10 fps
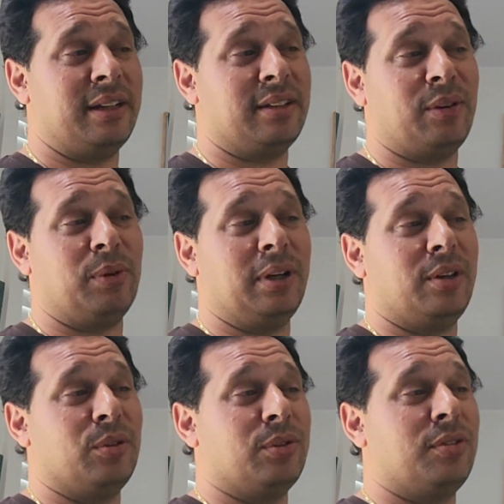It's like one of
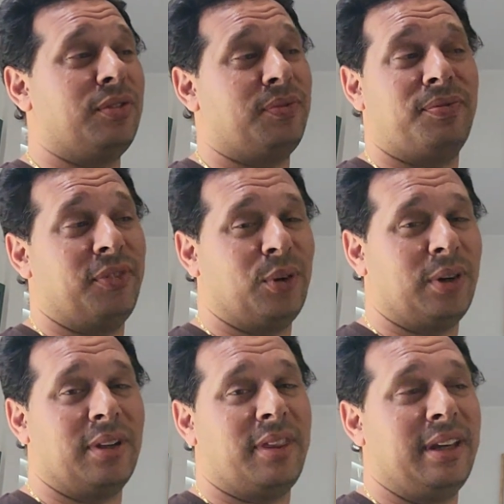those
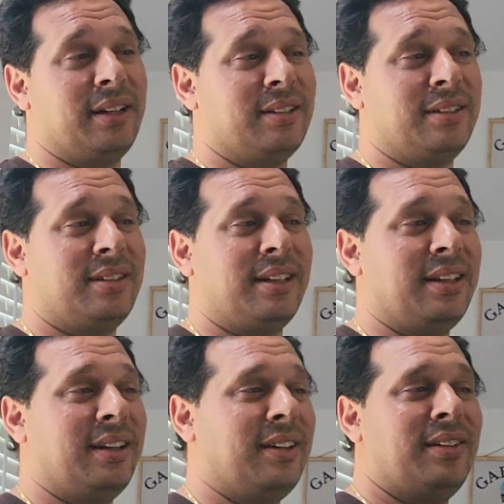Florida things
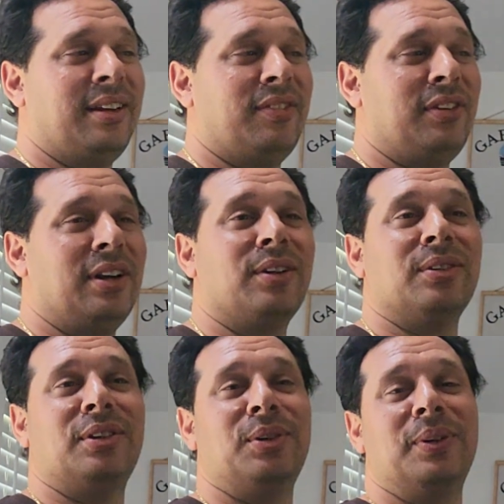that if you don't
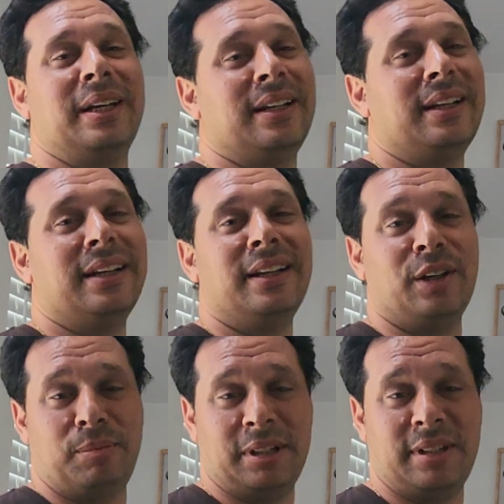do it,
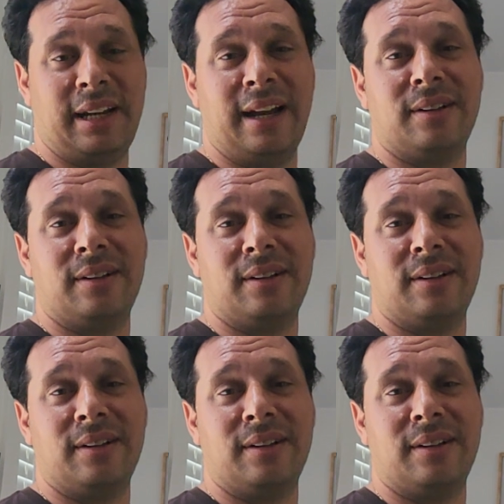you're missing out.